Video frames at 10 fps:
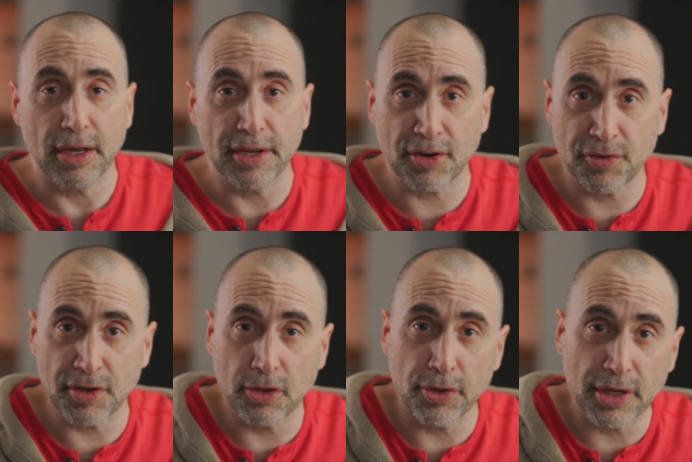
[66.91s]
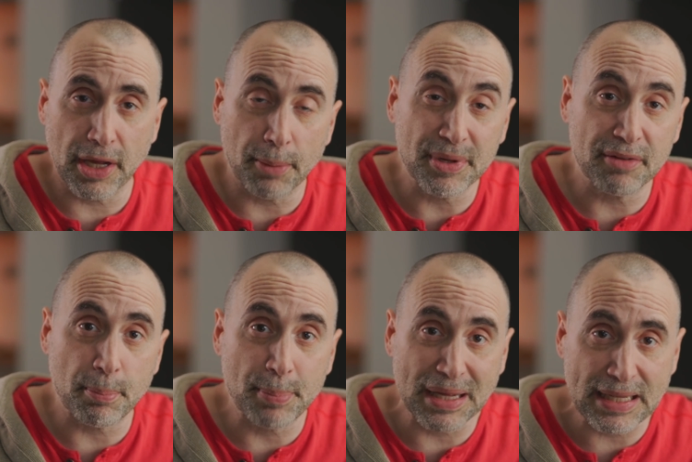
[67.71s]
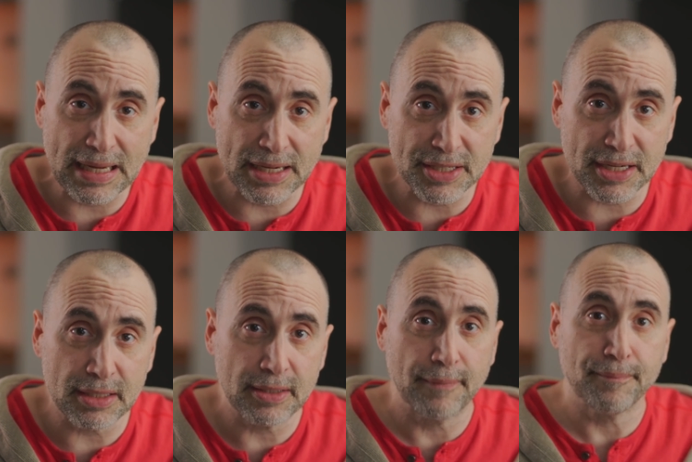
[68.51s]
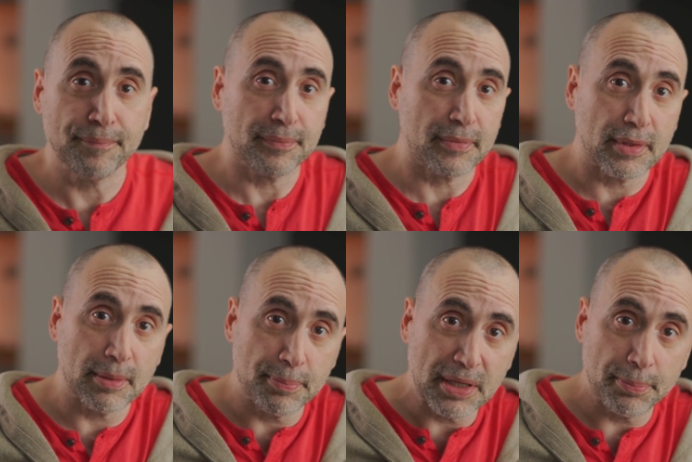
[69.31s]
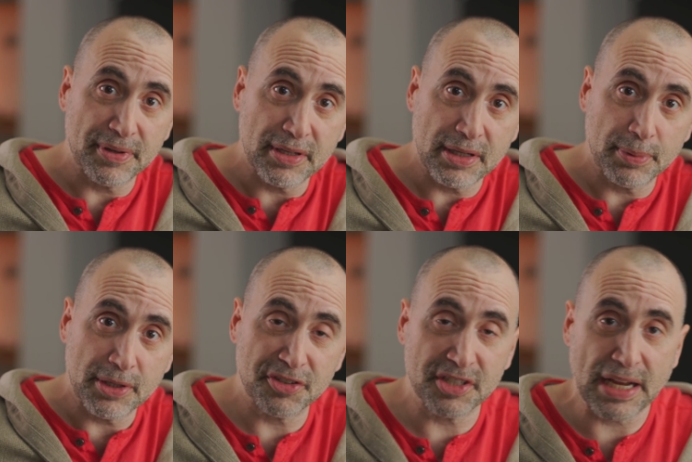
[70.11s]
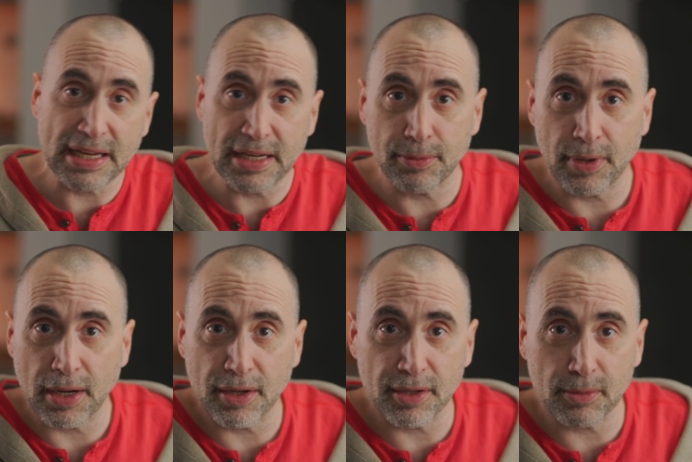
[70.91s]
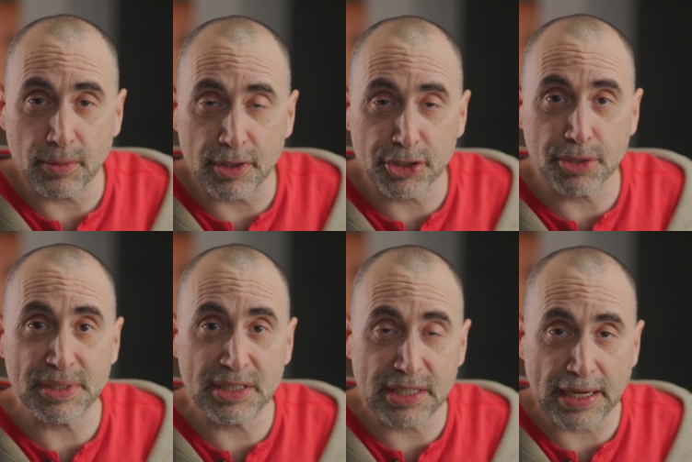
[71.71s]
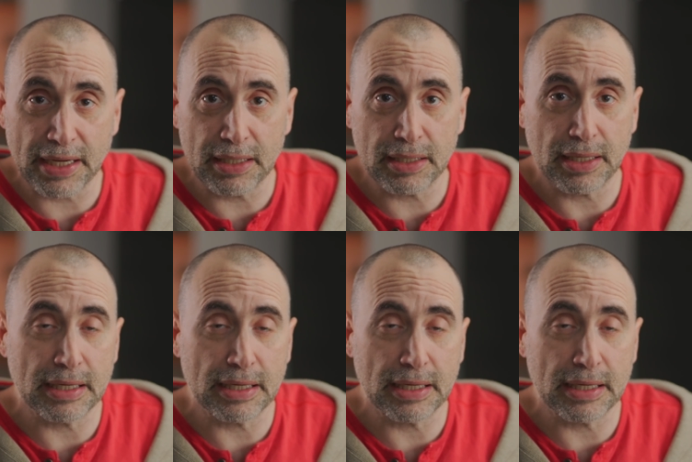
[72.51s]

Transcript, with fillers: And next thing you know, you got a bit of a belly on you, a bit of a, a little saggy where it shouldn't be sagging.